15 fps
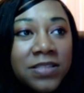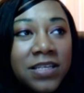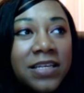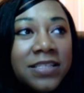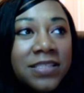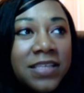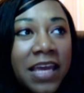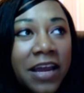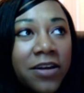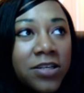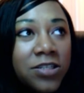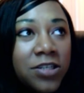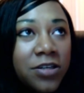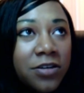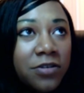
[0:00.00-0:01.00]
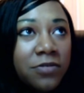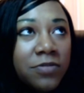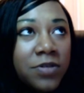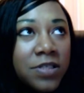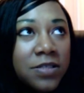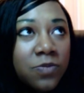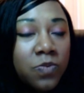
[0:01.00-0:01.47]
his character
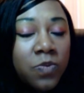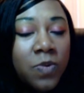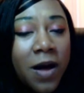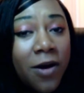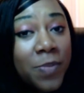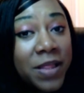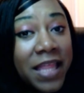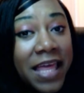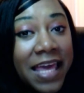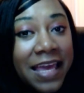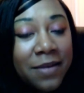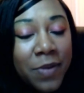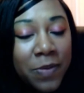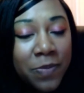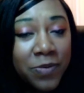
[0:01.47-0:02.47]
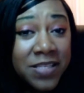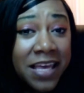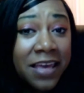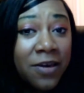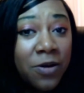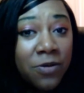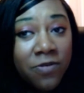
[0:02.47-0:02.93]
was well played. People say
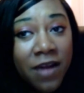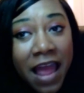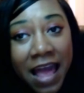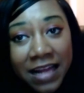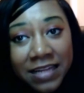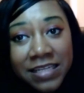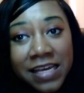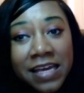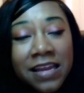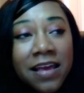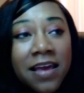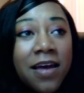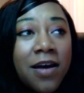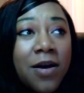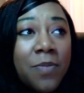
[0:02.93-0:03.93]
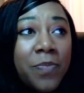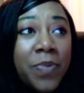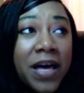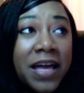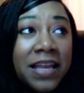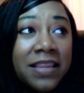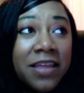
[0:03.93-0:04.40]
he overacted,
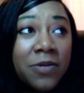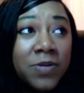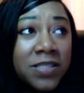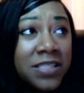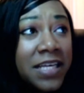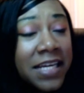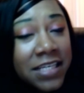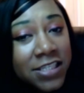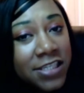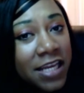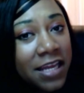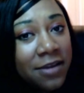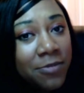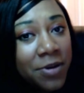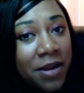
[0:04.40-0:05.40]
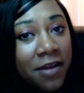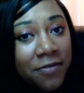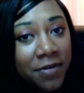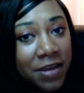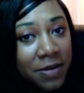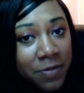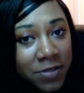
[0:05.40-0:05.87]
but there was tension
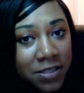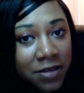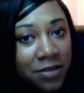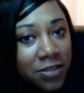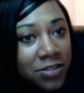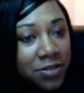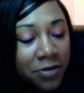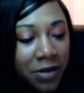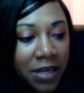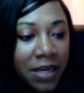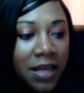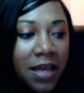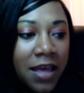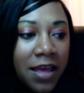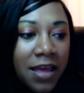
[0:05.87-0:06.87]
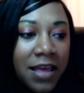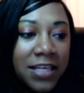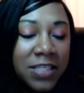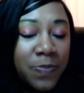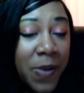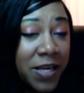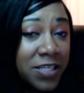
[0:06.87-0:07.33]
whenever he was on the screen,
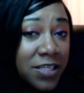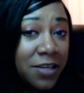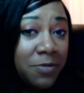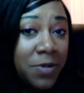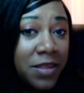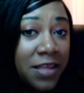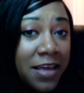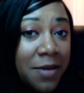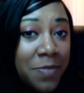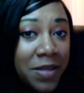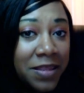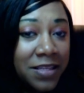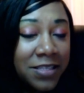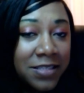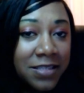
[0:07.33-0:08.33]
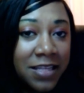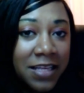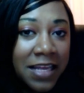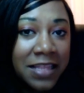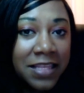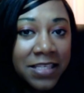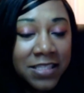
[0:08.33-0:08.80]
especially with him
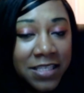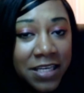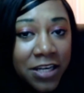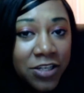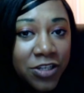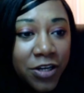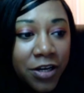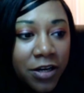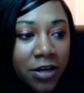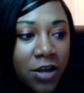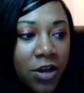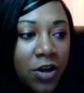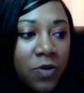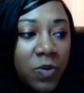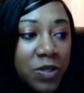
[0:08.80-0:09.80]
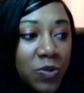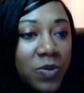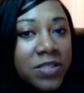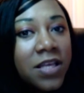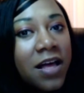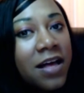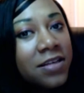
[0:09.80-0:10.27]
in the Senator, which
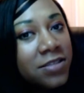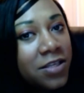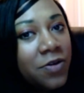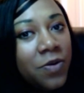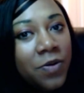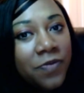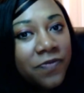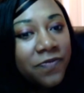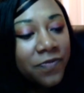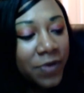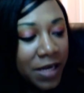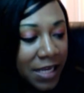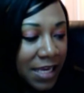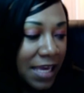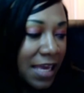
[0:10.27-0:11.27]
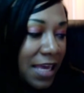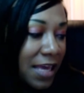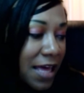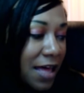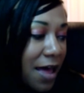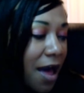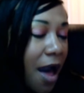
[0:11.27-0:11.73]
was also freaking
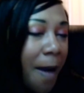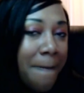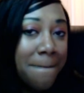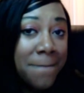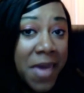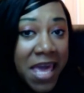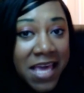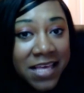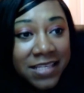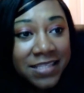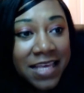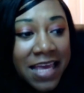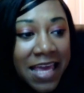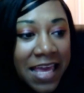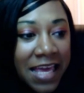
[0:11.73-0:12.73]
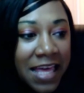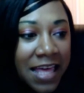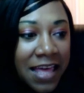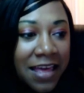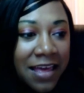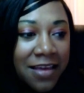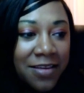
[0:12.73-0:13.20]
amazing.
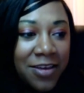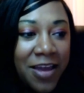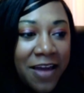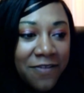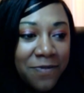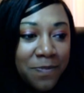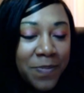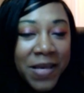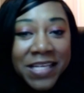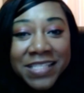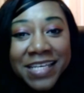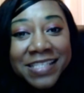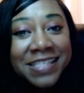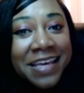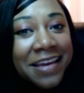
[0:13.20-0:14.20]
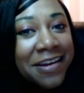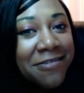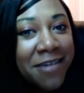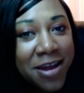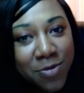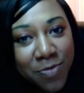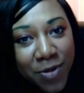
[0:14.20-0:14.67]
You have Mrs.
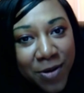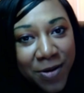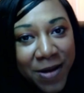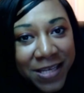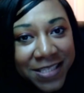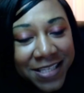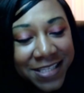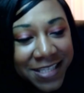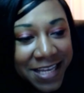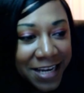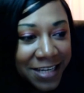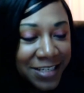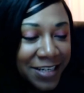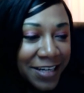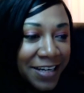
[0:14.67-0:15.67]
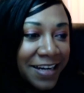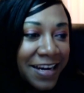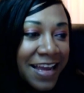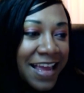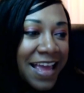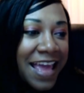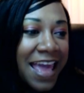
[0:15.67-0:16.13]
Incredible as the Senator,
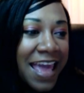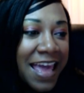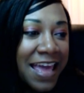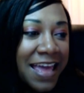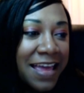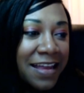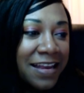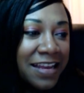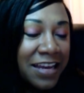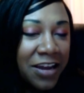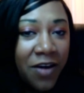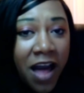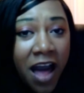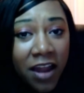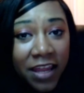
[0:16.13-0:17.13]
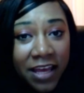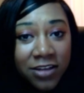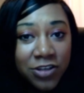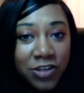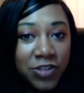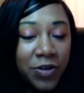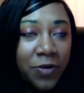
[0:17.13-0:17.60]
and you know, Holly
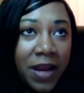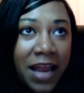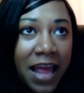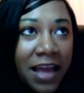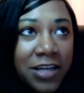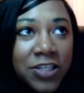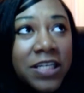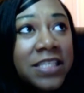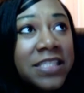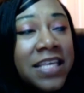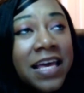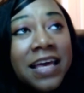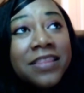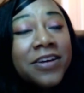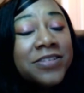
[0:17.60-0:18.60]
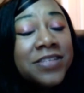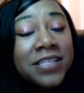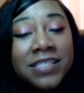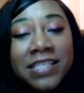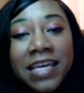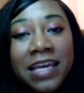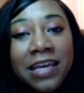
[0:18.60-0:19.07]
Hunter's a great actress. There's a
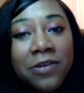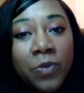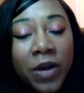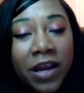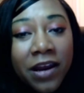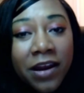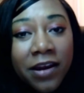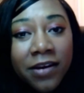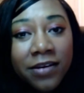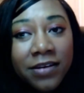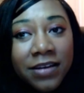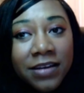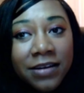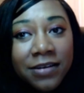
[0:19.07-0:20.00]
scene where